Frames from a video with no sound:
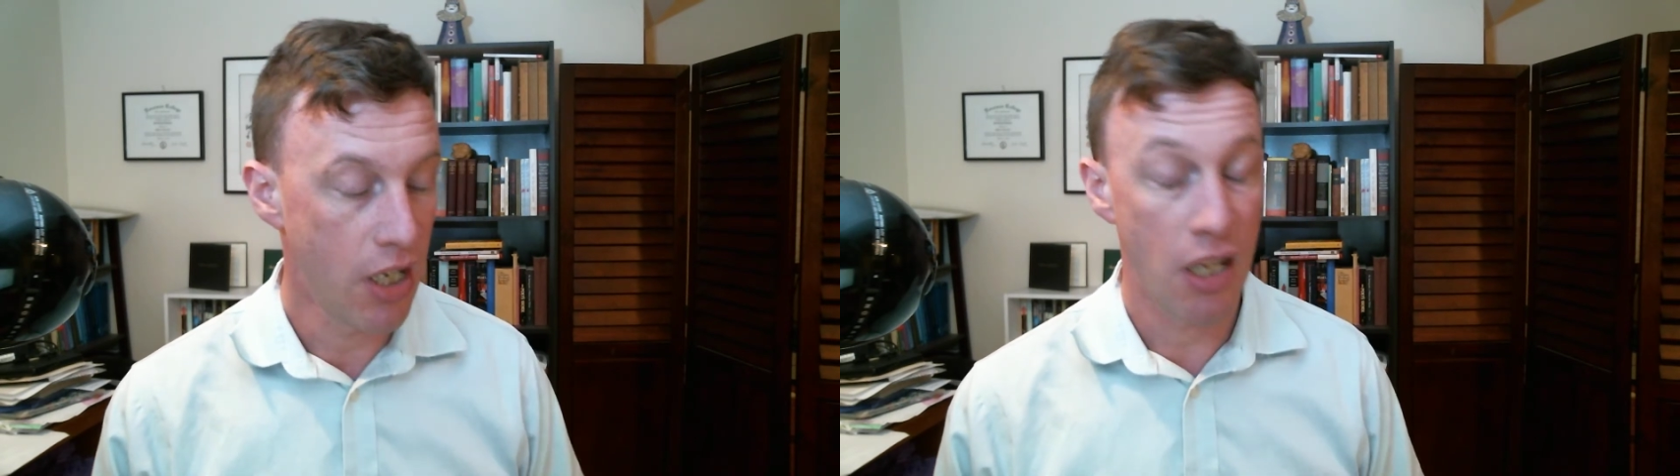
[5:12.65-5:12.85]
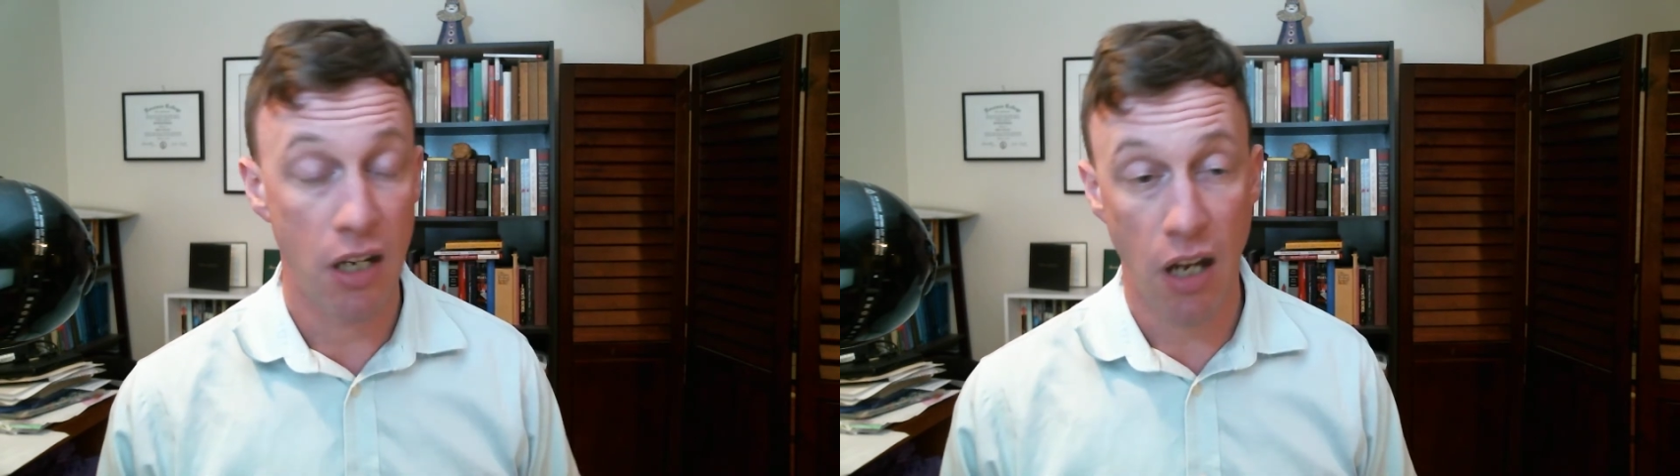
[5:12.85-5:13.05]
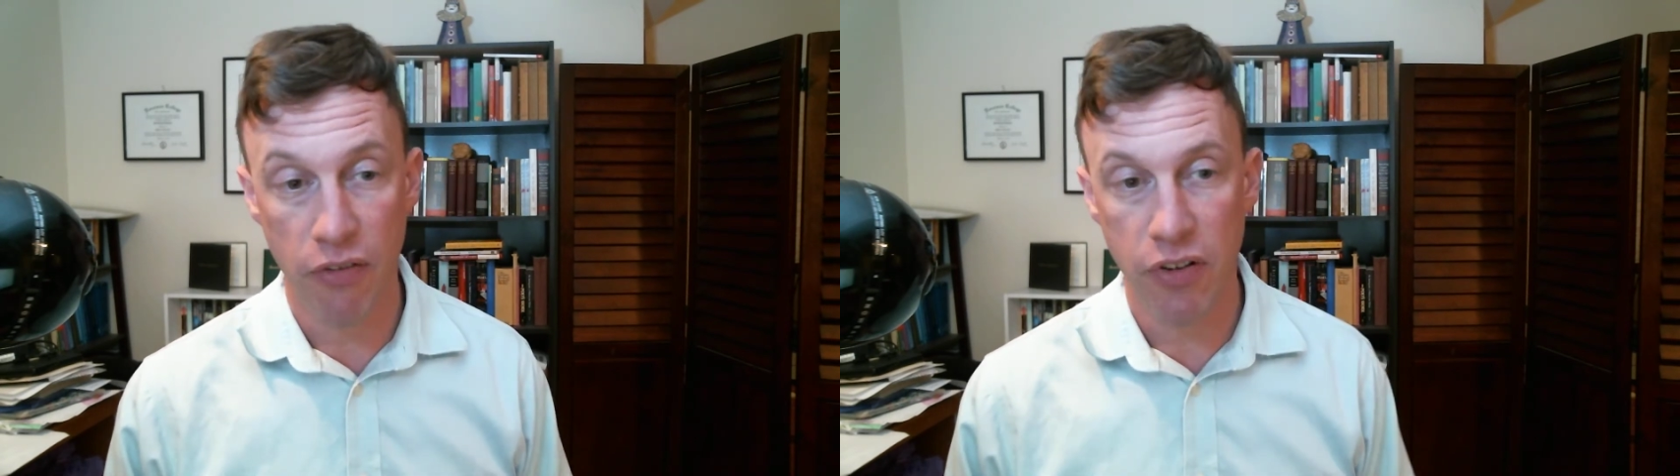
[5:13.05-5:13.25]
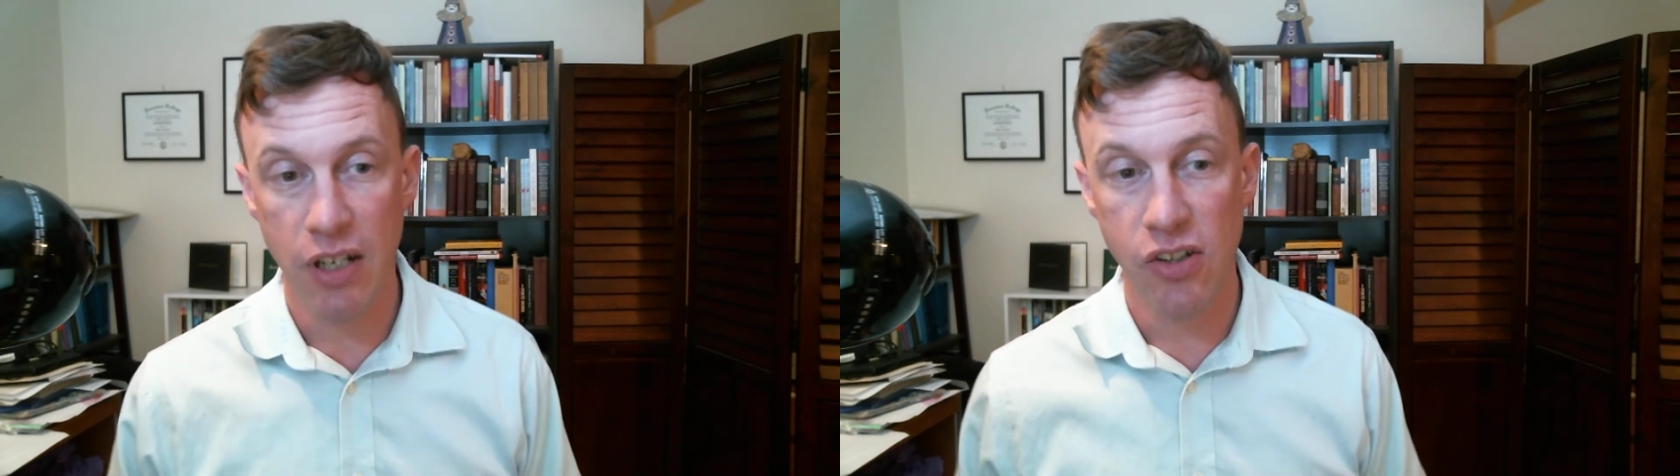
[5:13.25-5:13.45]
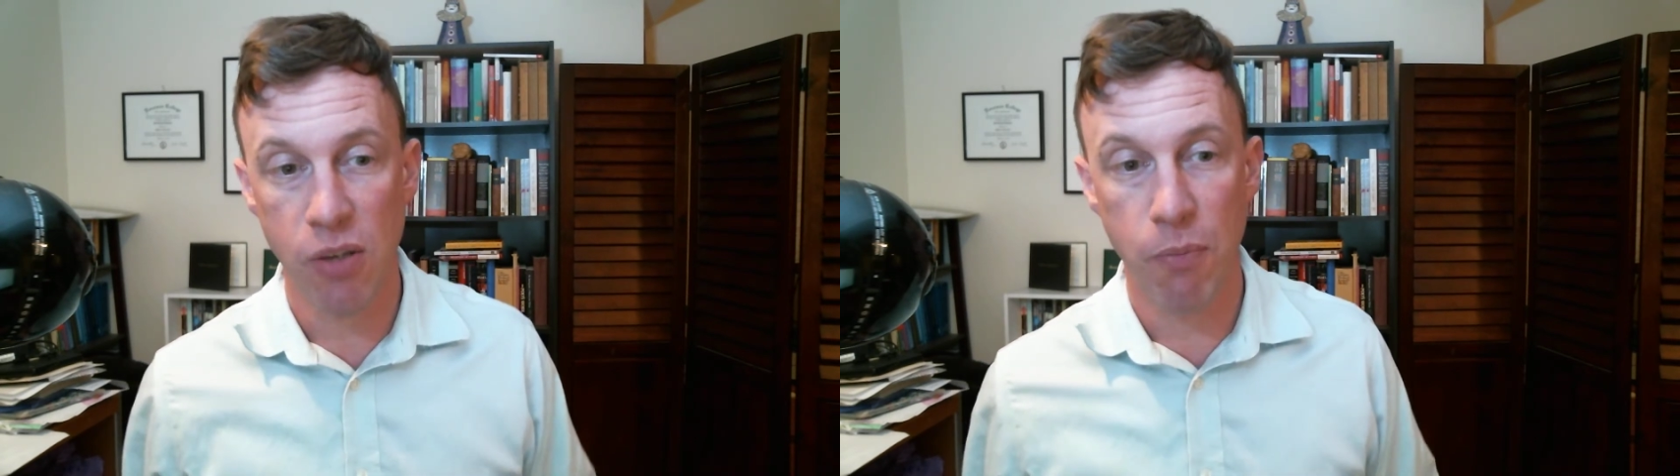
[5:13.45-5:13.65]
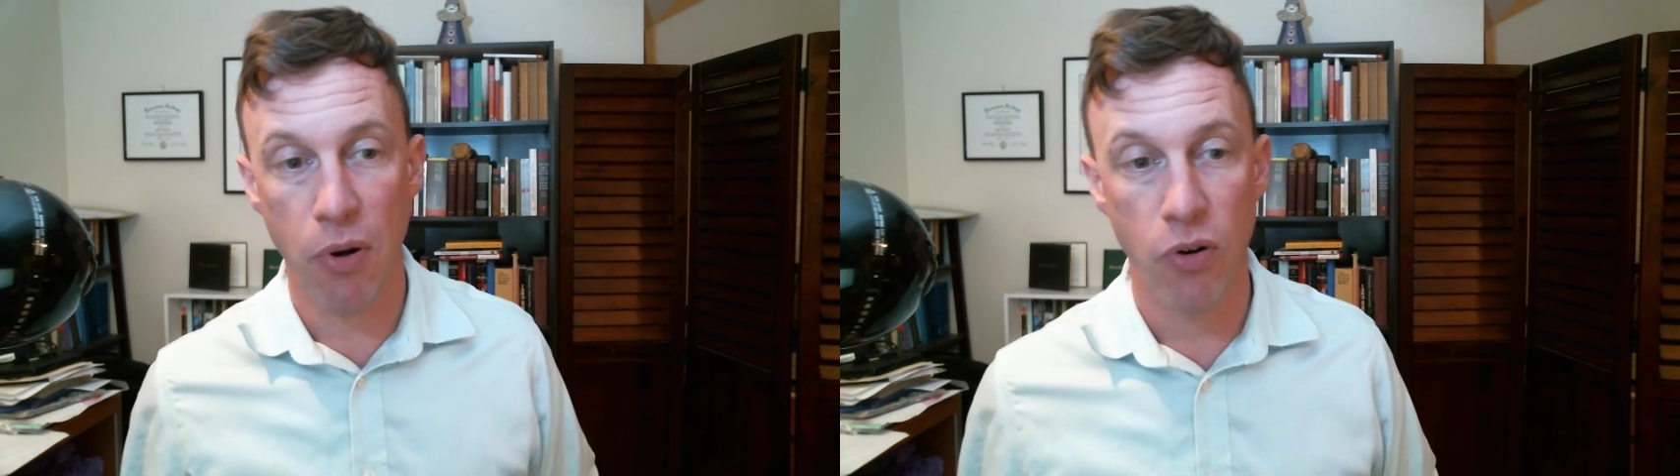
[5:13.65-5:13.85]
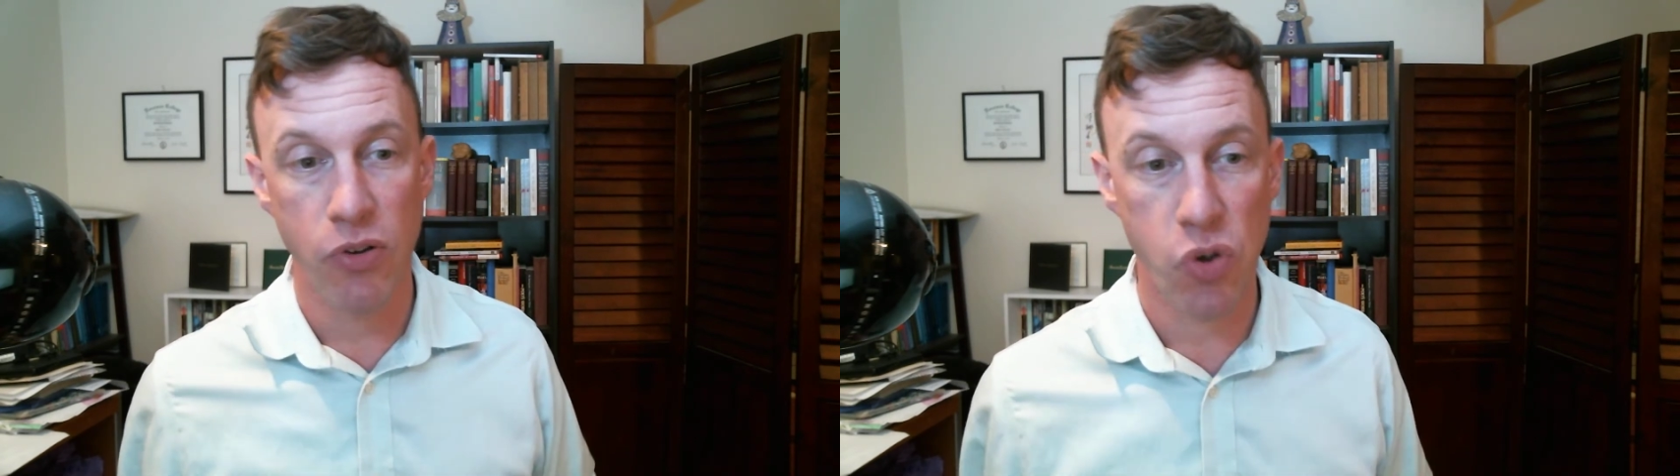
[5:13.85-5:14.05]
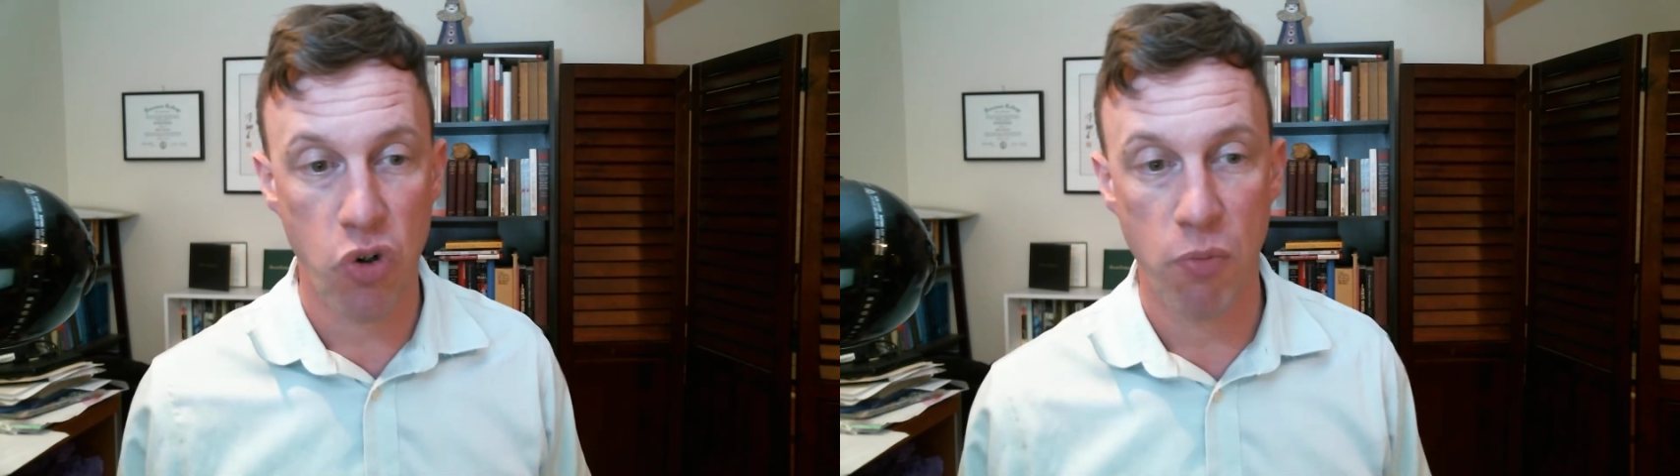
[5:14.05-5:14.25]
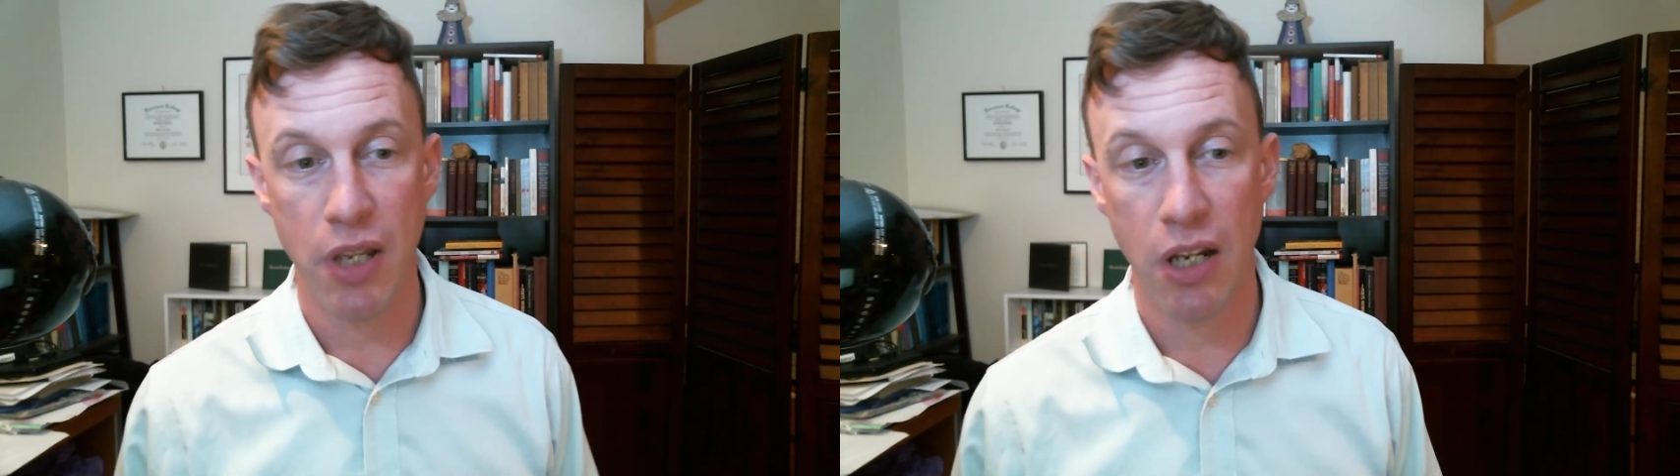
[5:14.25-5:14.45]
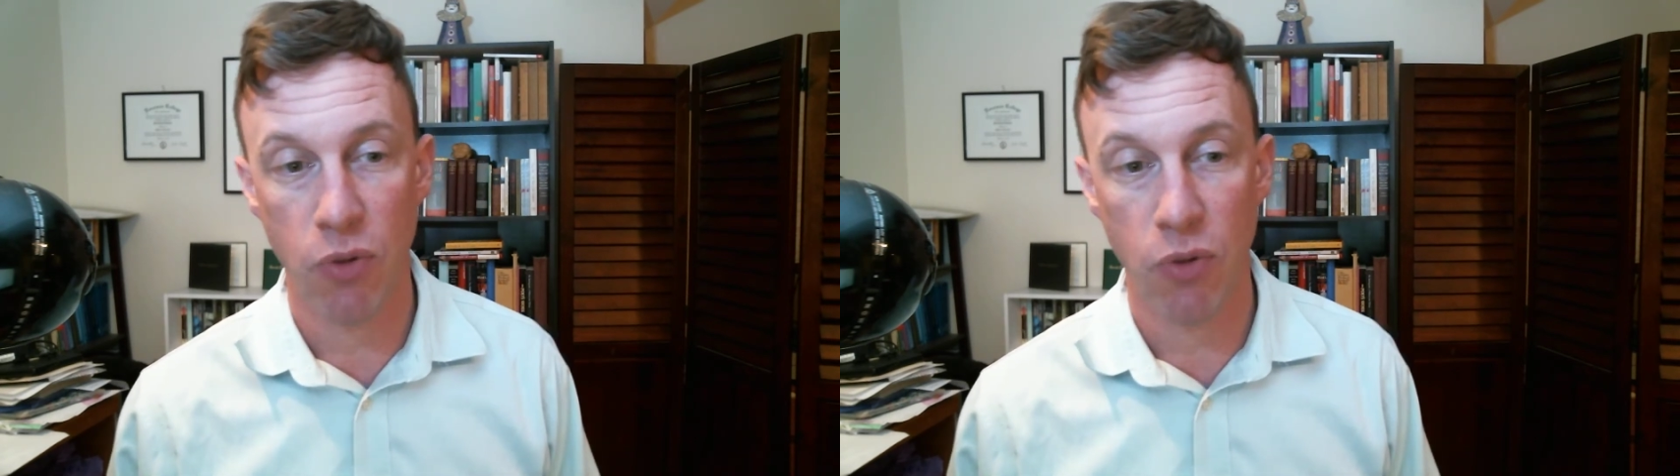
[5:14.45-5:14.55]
it often is the poets who are being